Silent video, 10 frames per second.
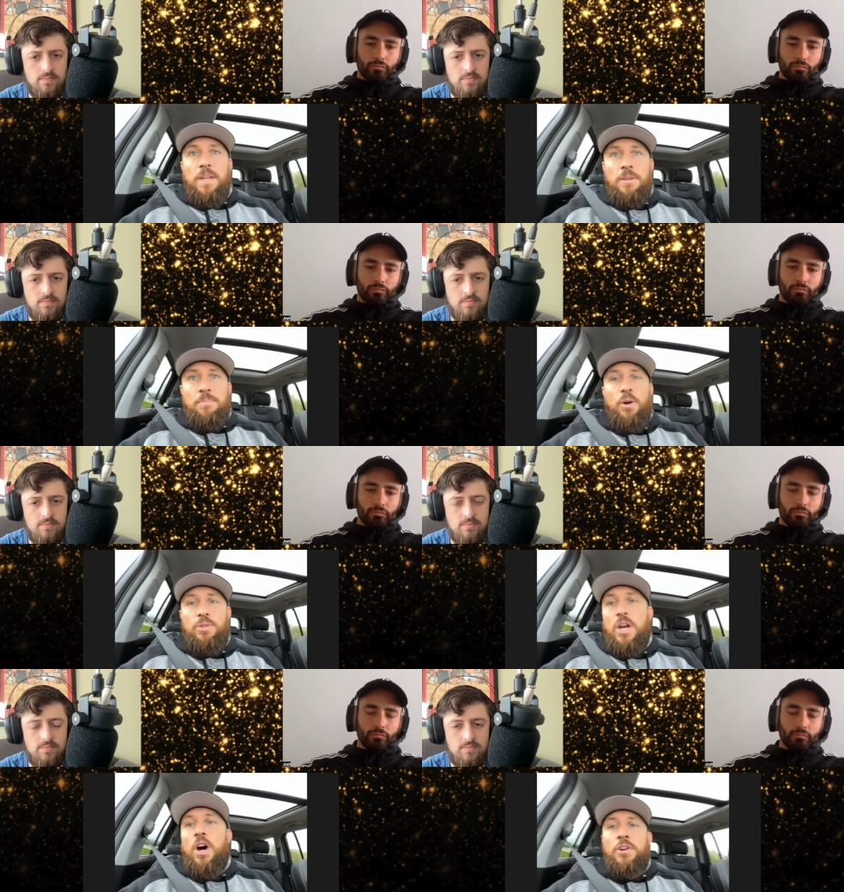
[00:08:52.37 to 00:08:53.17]
Speaker 1: the
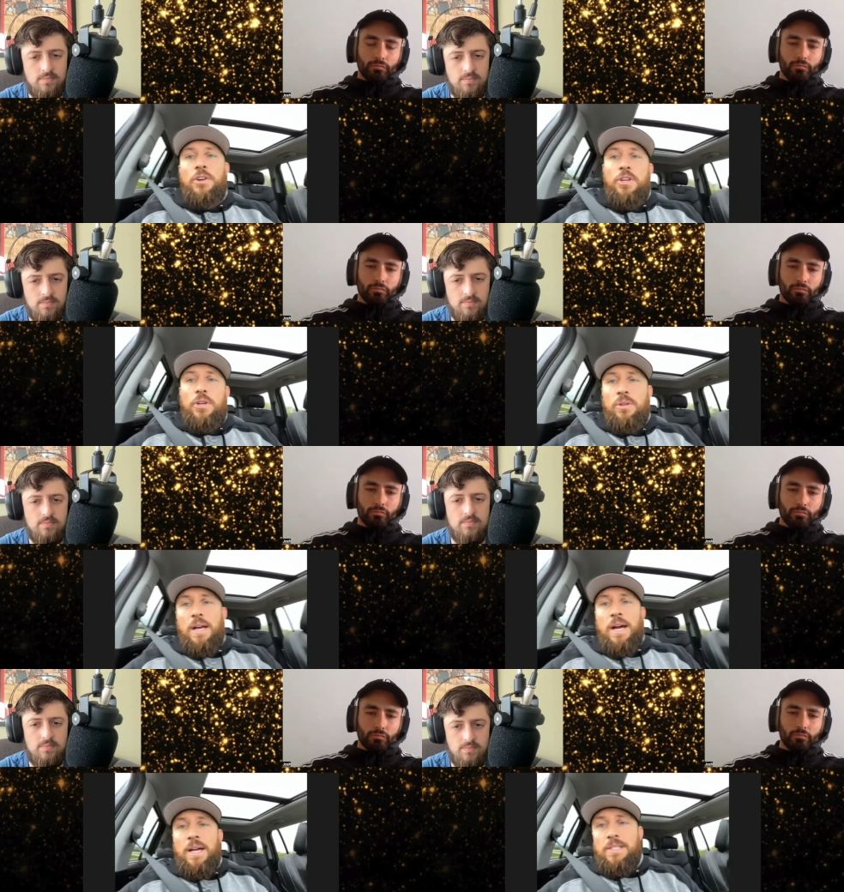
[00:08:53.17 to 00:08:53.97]
most
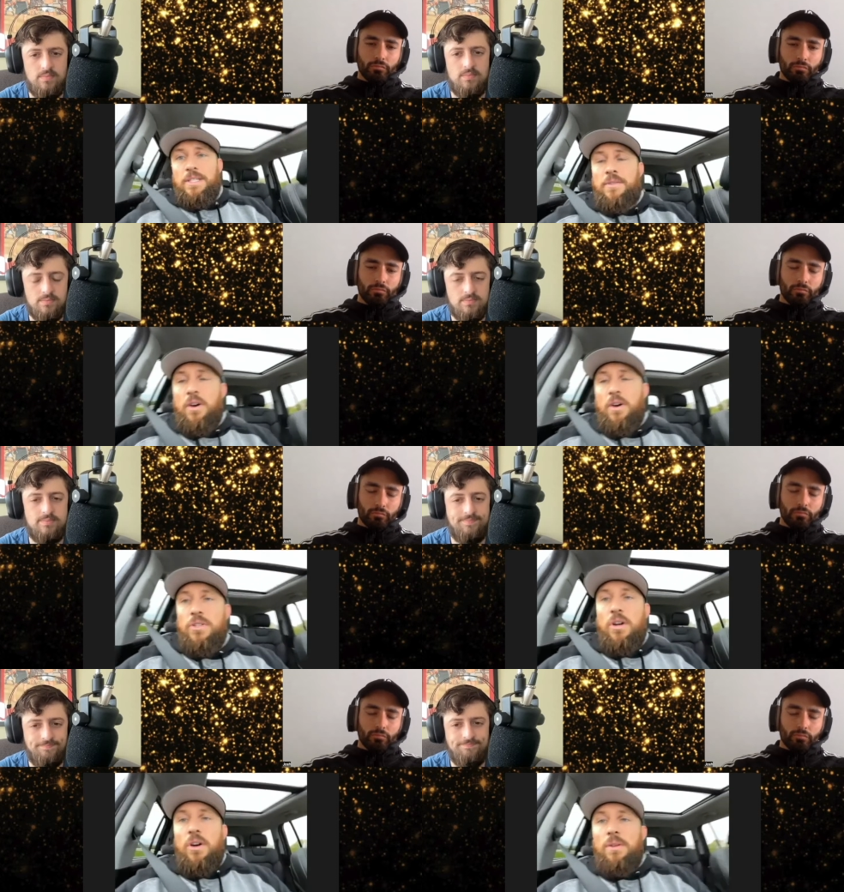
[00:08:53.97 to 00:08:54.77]
underutilized as far as
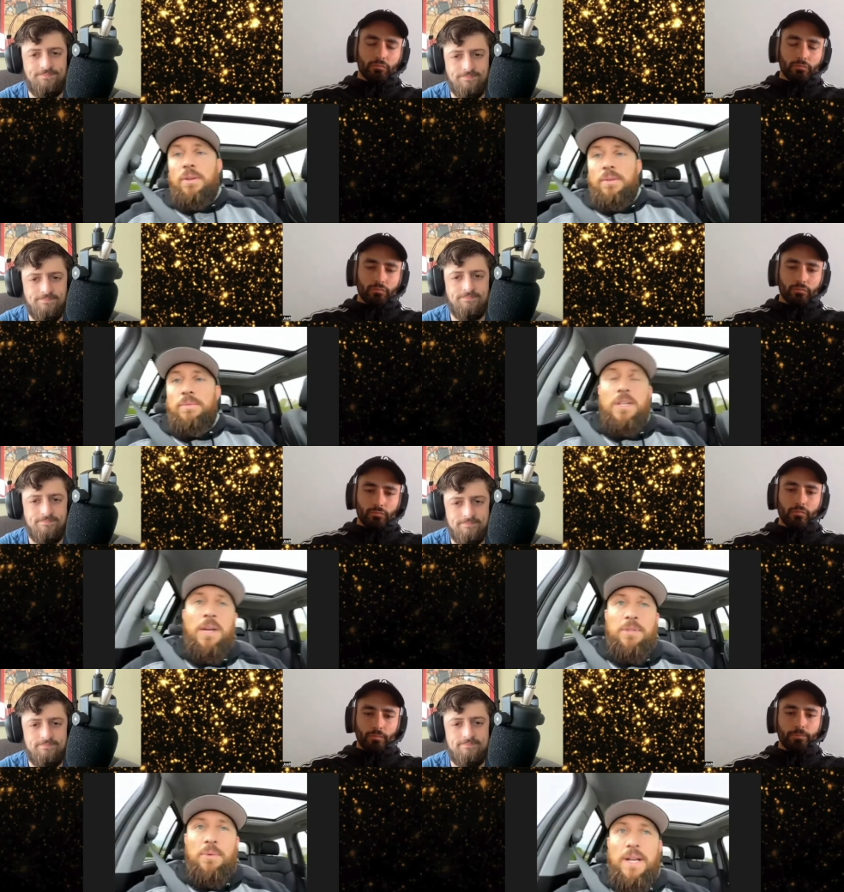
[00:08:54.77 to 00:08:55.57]
all the
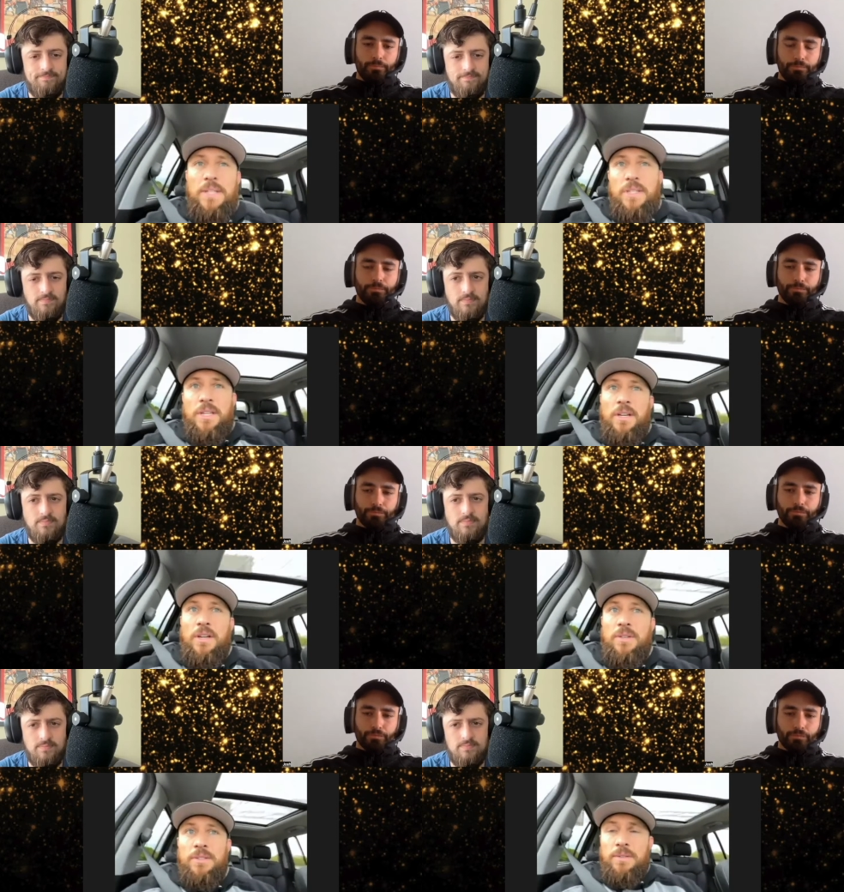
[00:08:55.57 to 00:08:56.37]
types of wrestling
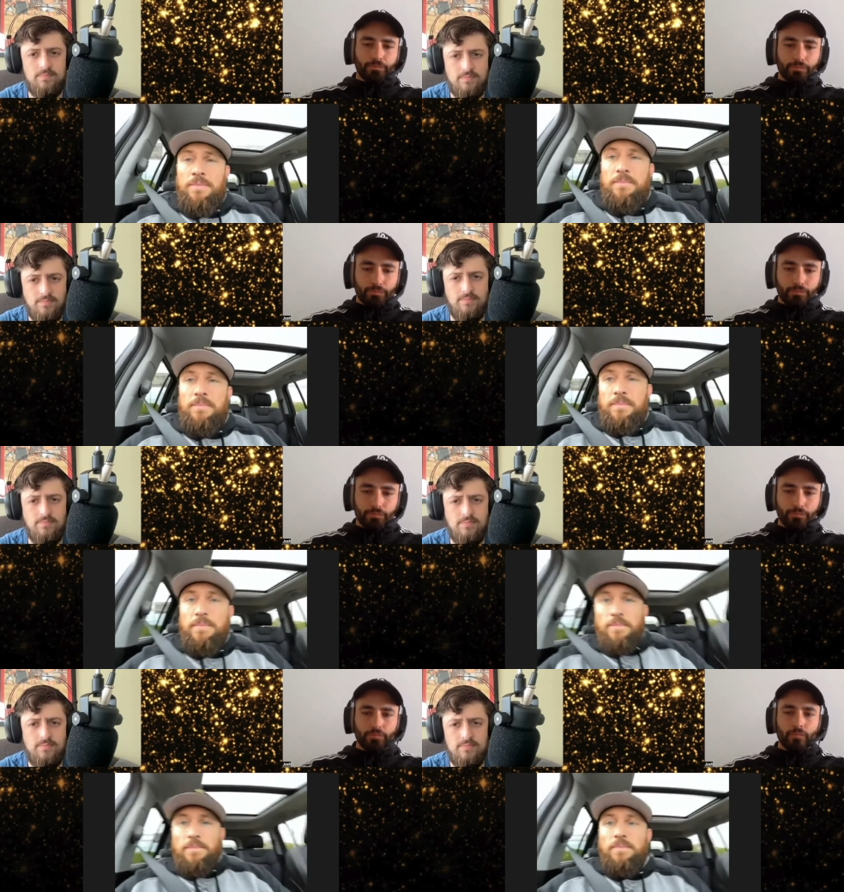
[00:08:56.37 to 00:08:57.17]
goes.
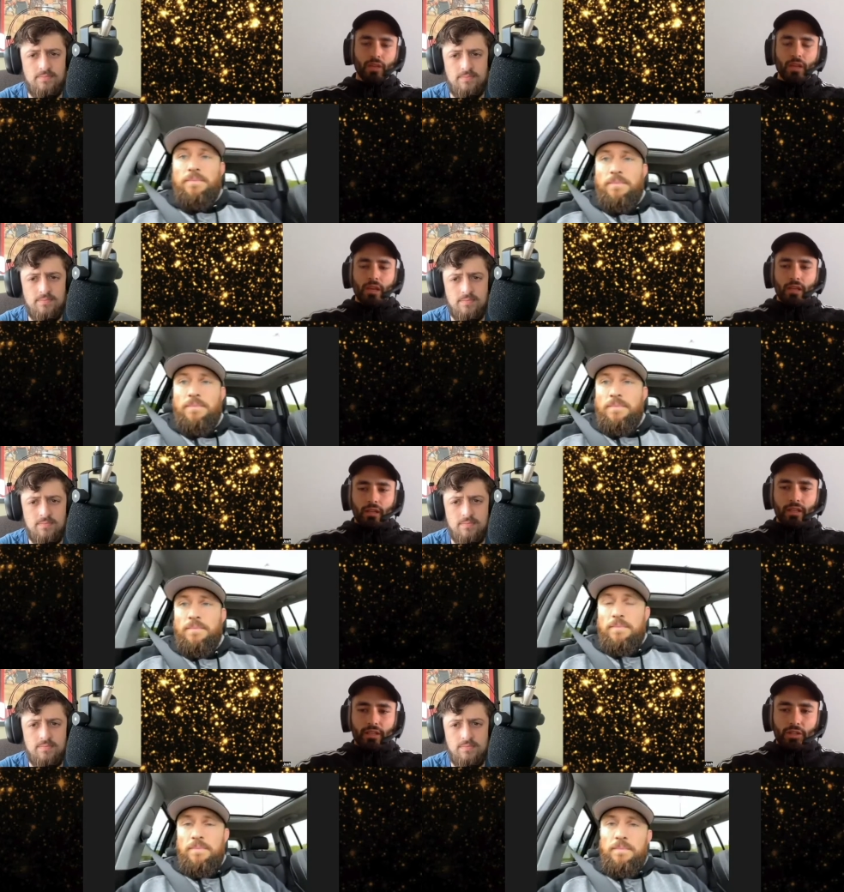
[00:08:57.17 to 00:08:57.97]
Speaker 2: Hmm.
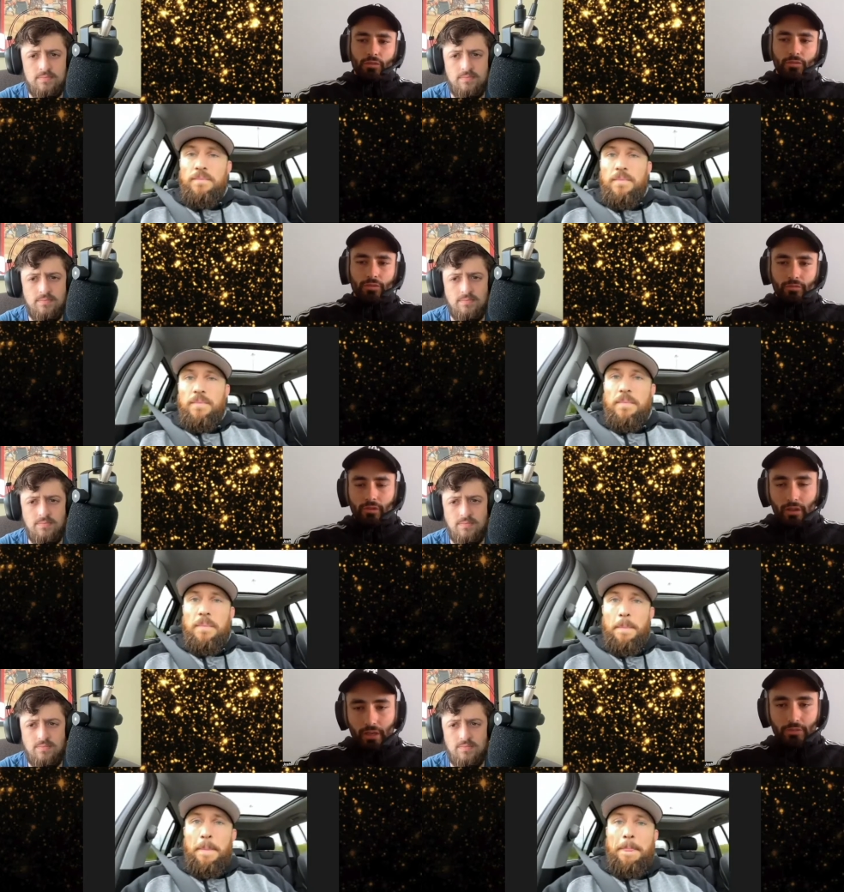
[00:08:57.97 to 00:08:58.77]
Lance, you
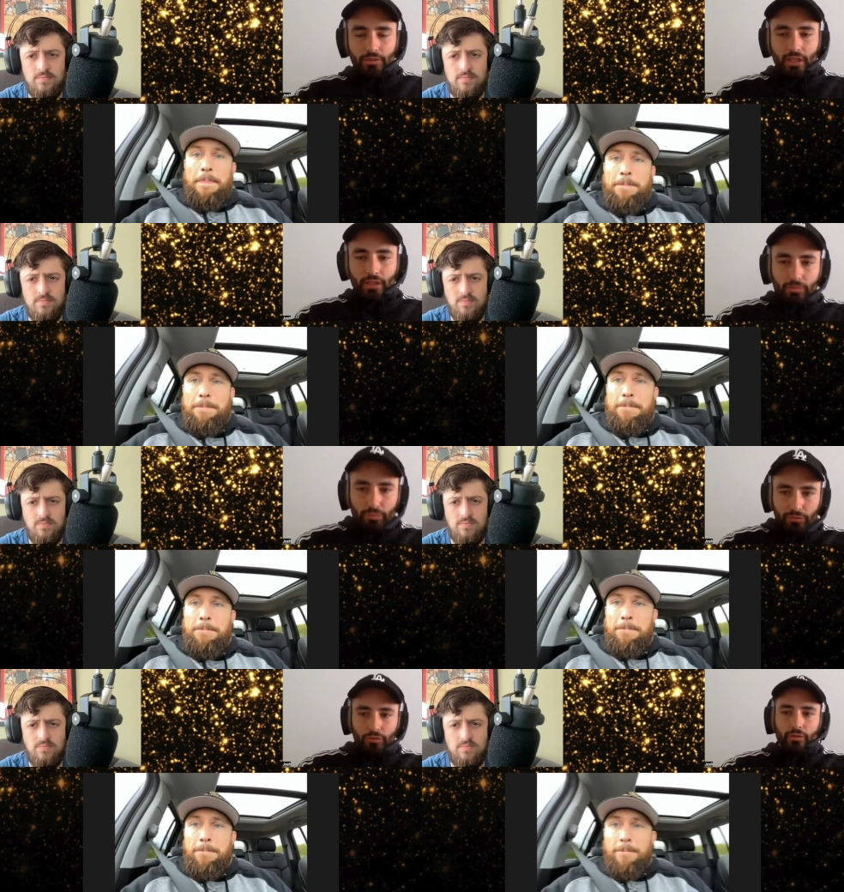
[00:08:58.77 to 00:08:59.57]
were, as we touched on
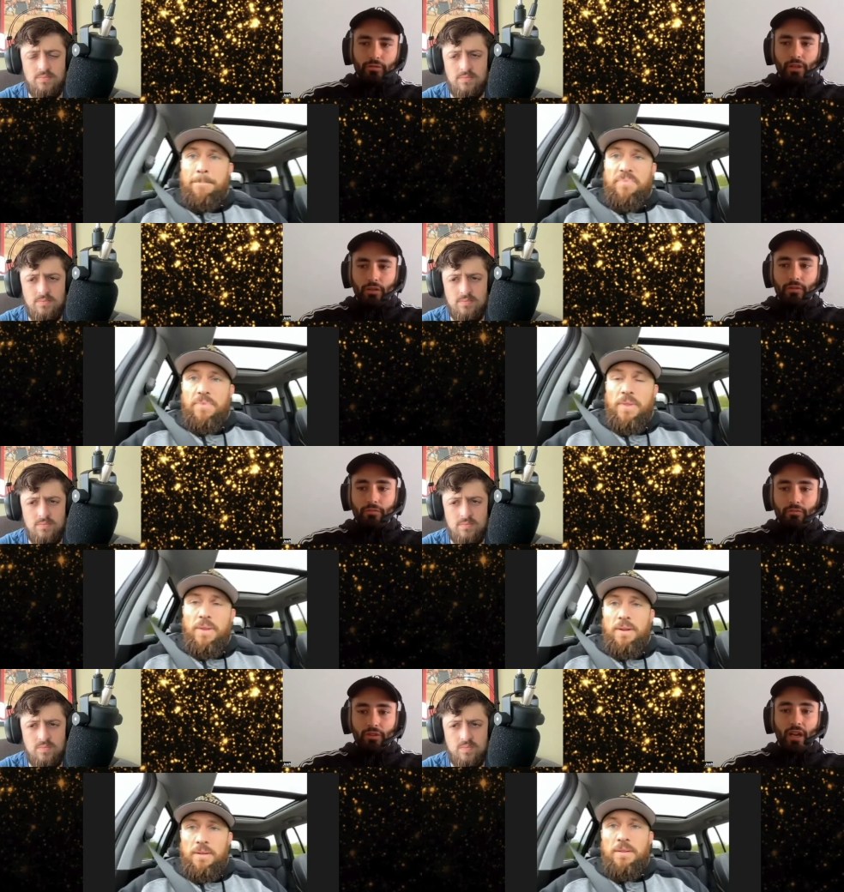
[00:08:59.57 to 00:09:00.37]
before, you know,
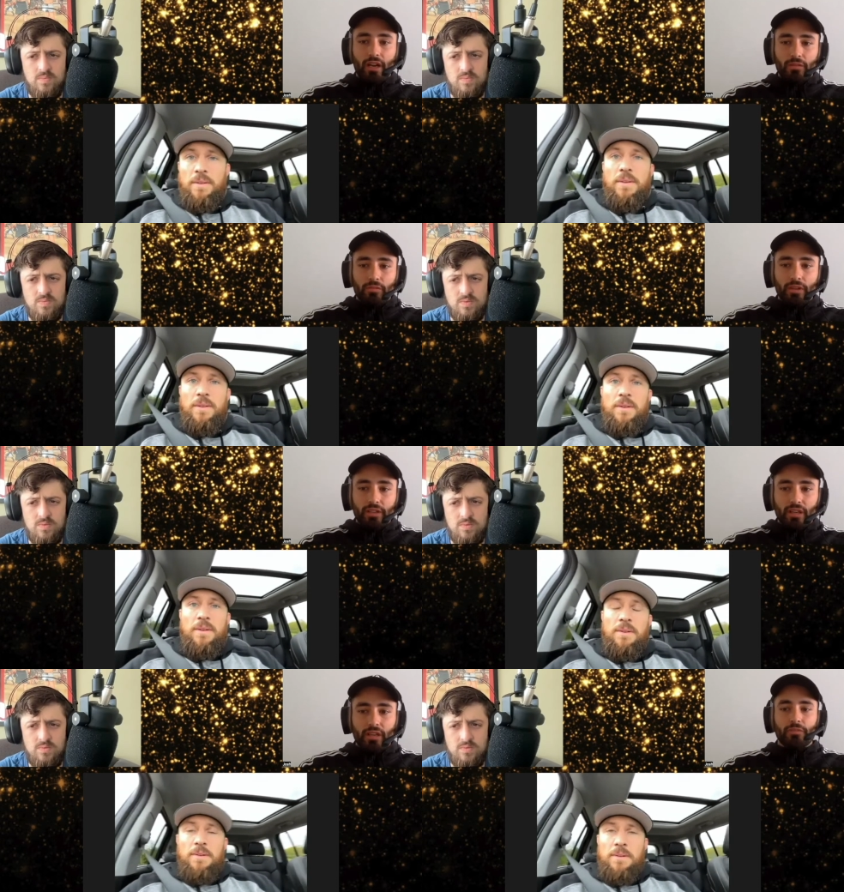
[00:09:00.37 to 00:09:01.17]
in, regarded as one of the
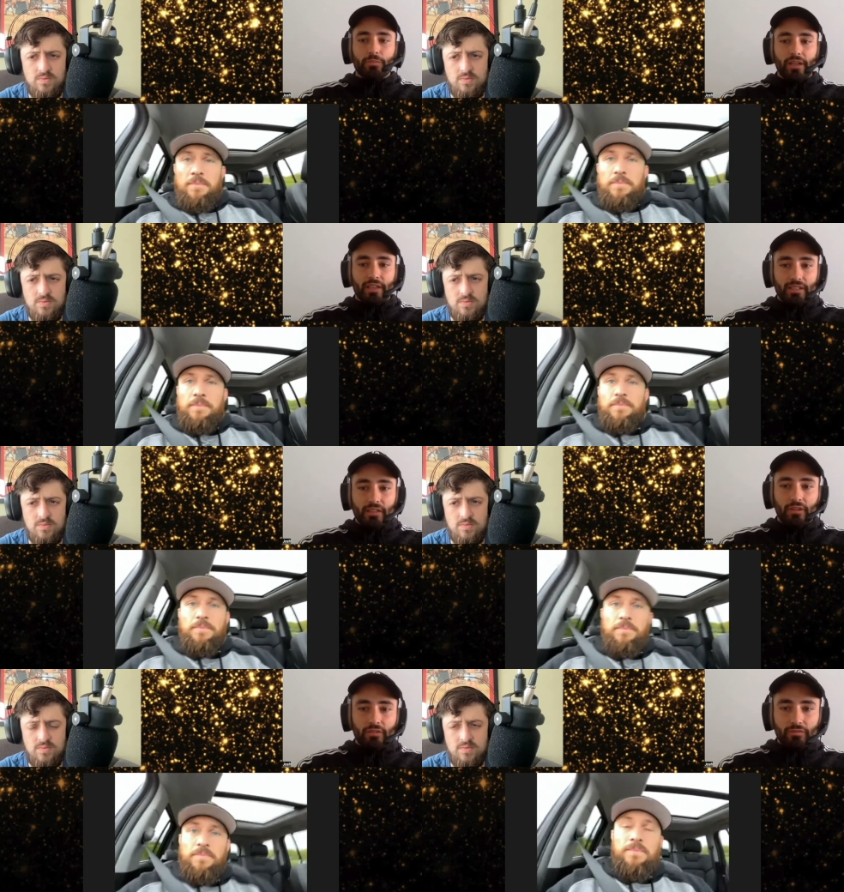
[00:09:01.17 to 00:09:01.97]
toughest brackets
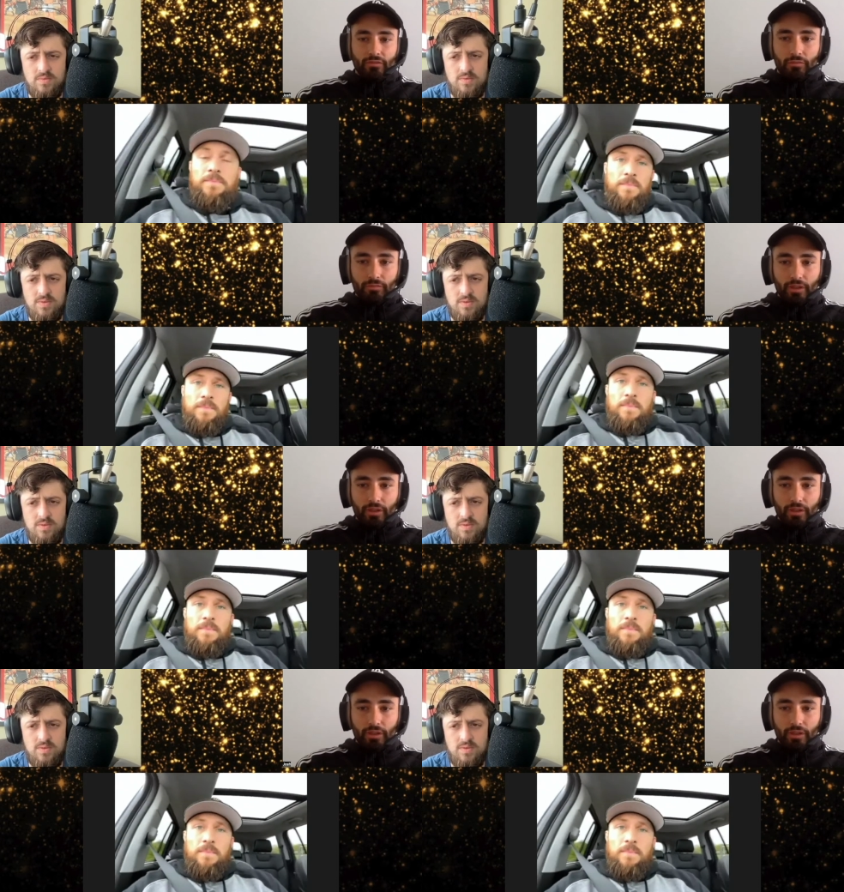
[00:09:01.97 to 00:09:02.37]
ever for you